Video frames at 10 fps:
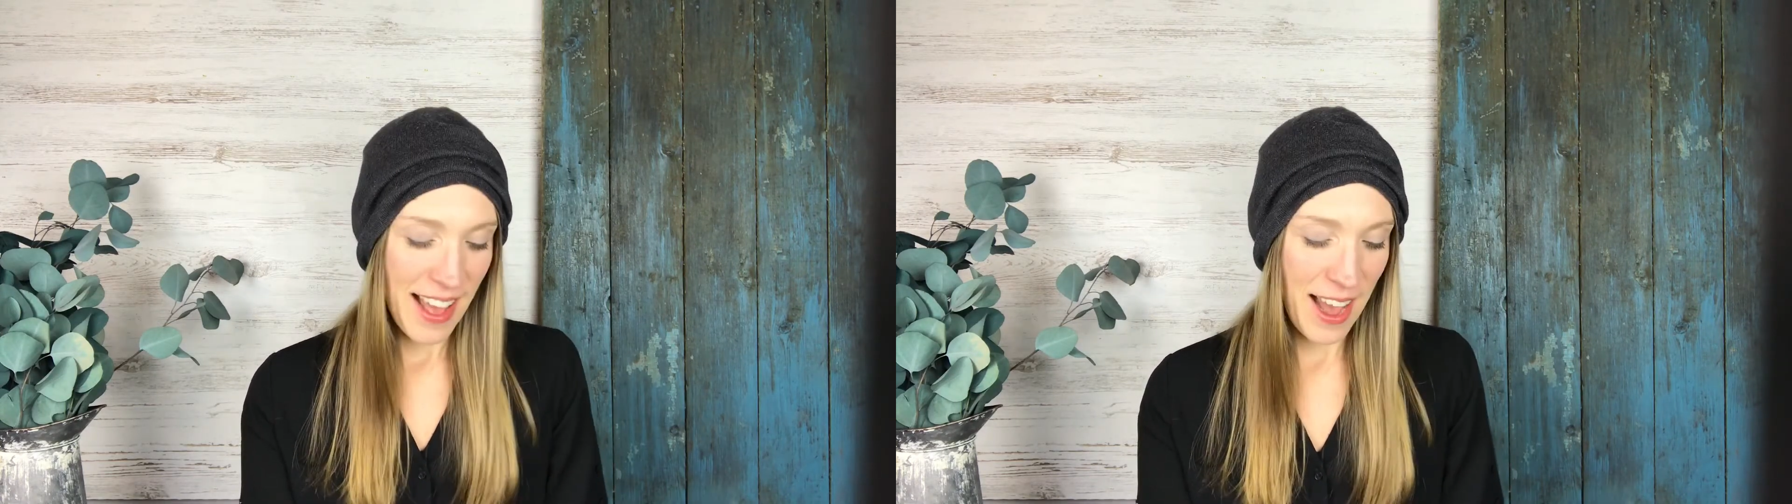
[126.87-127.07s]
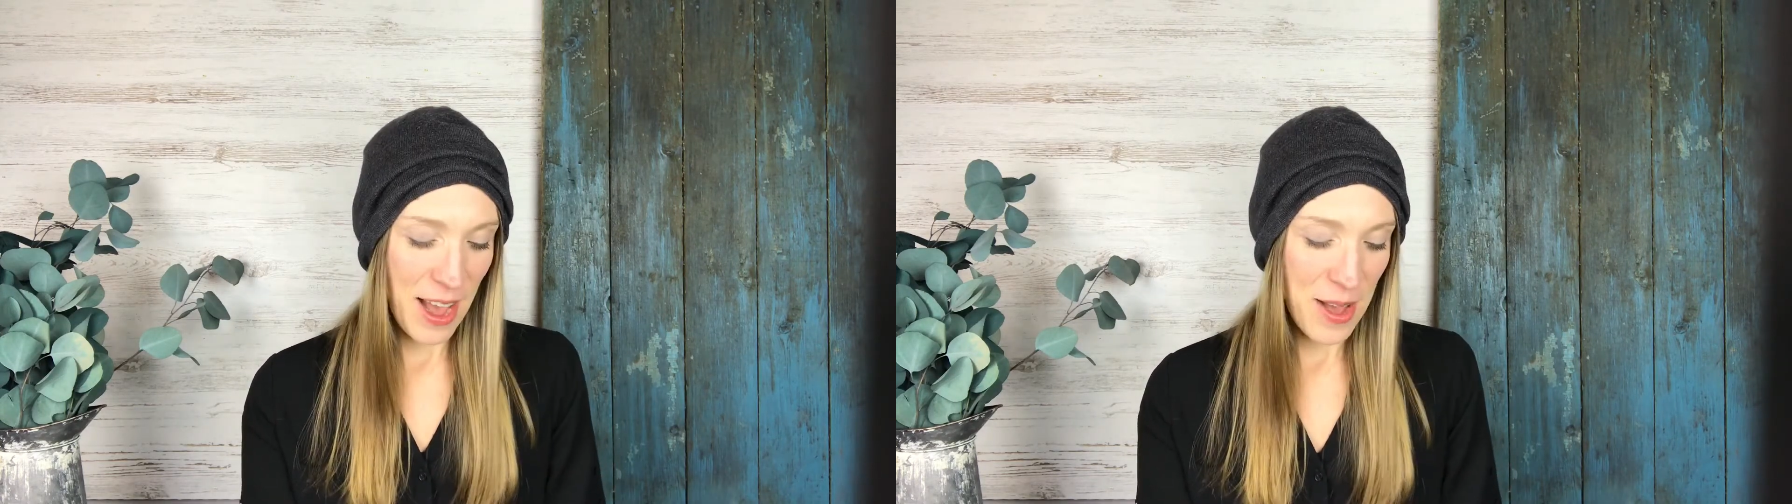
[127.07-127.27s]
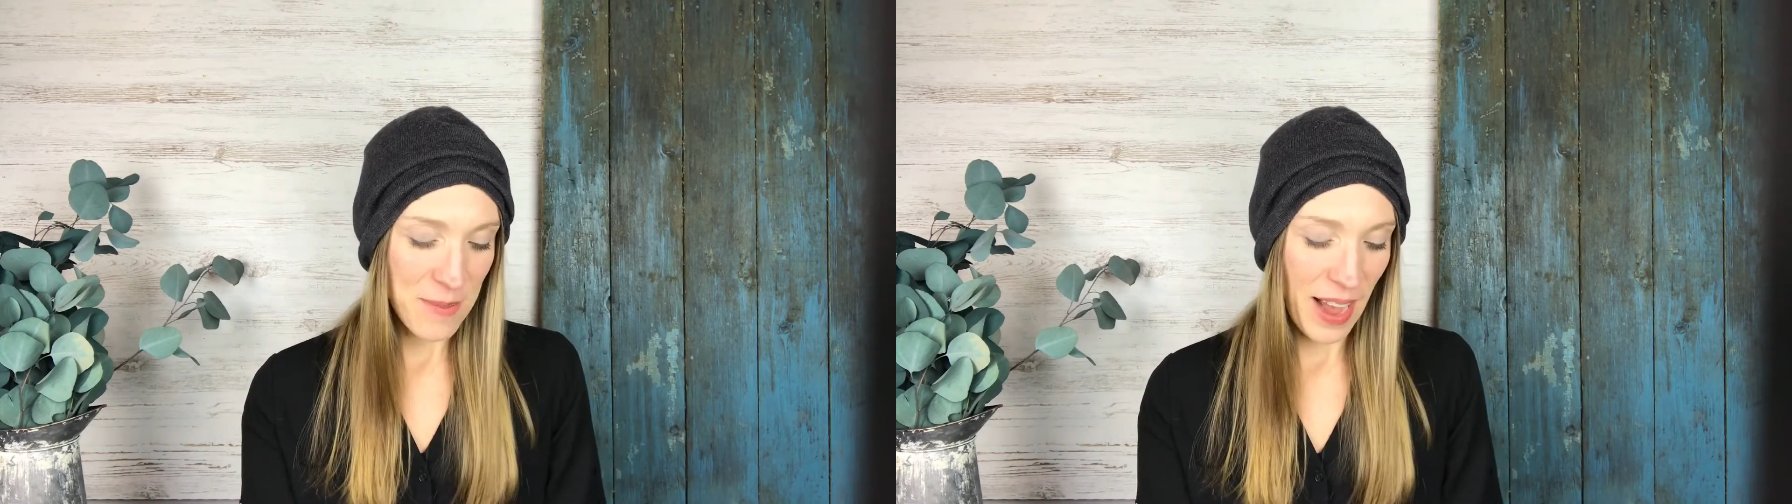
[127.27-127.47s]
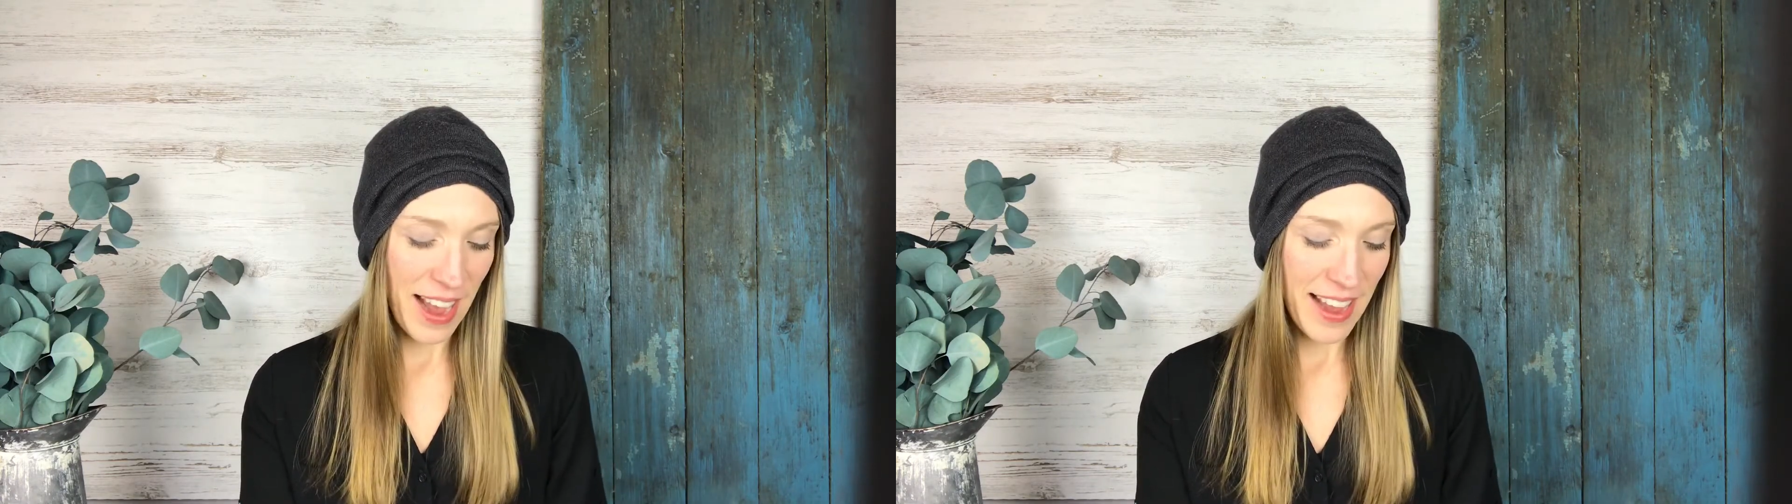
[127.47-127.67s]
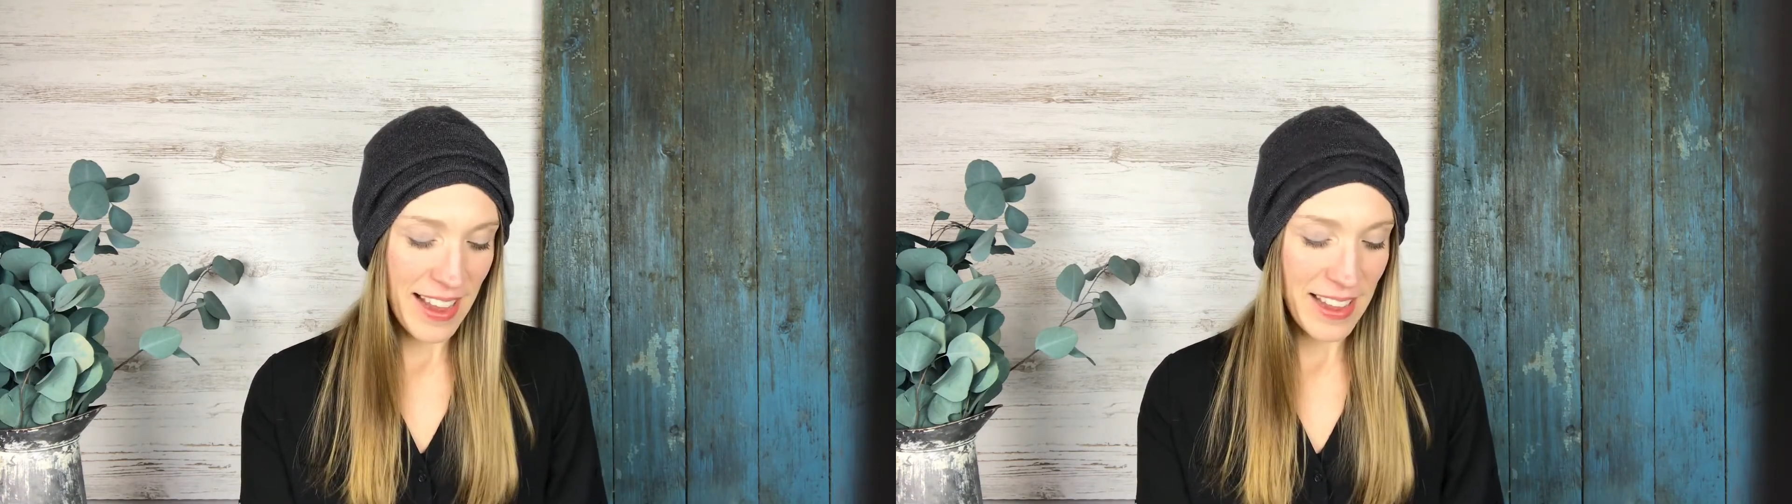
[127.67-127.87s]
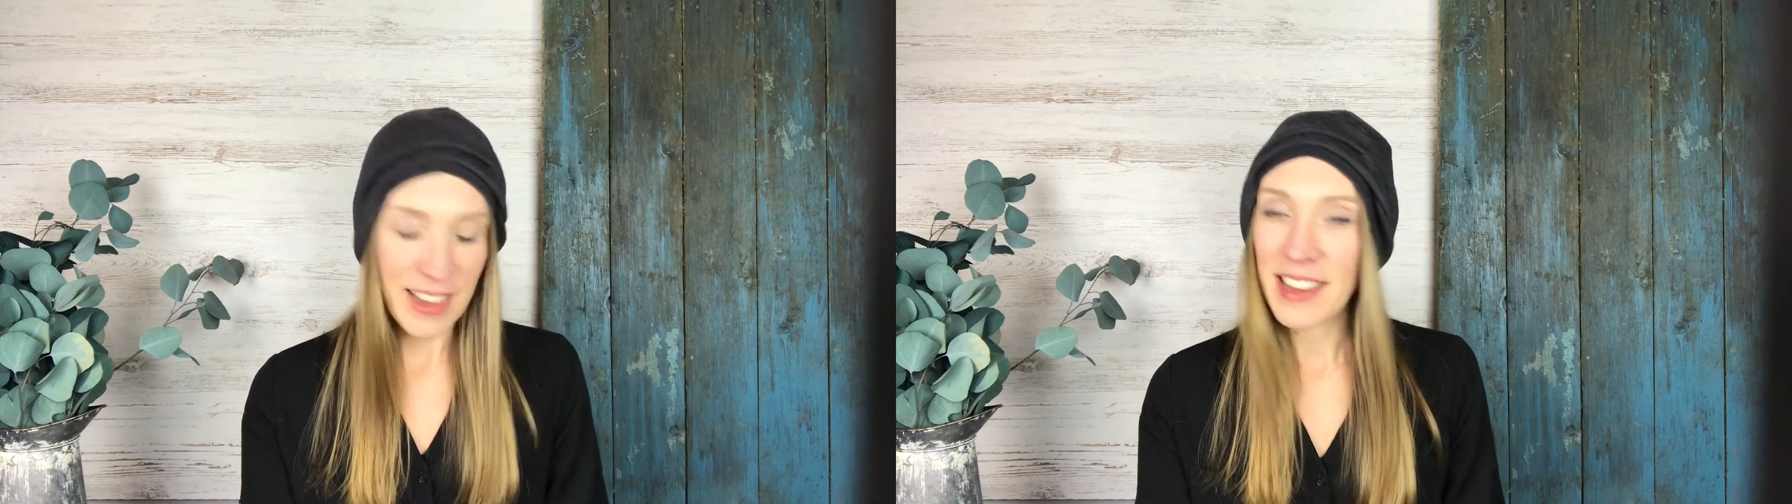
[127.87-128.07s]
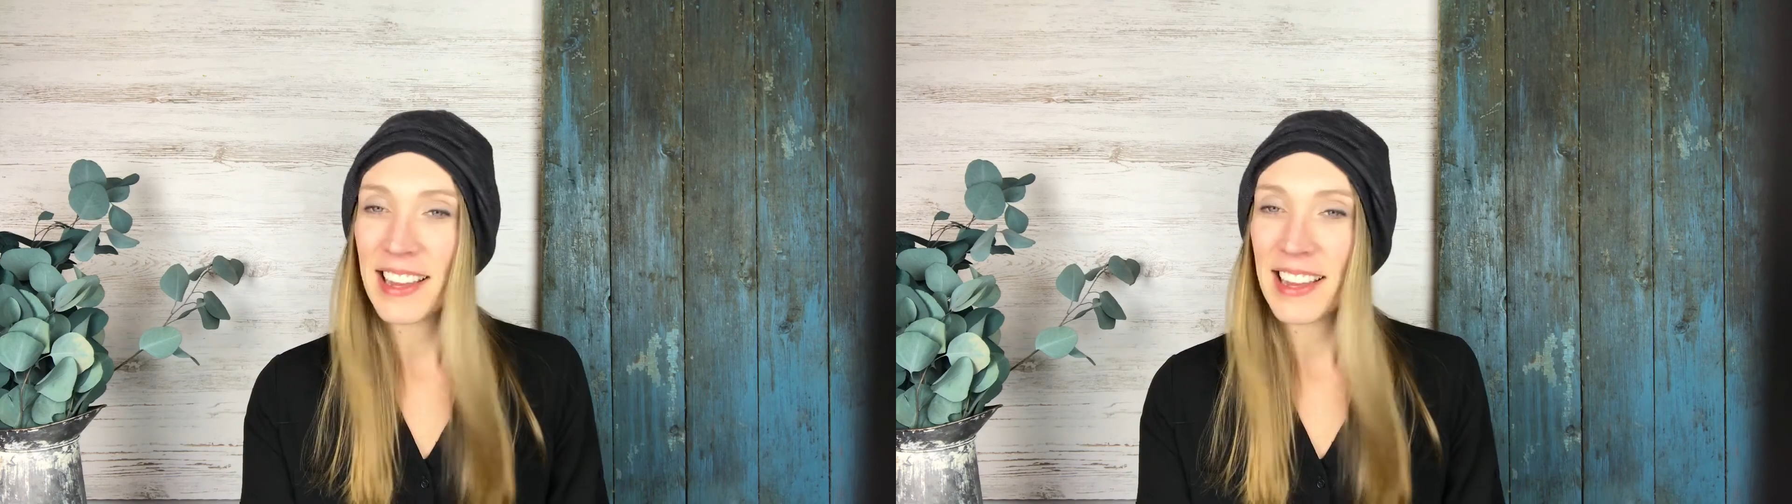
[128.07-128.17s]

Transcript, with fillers: um, I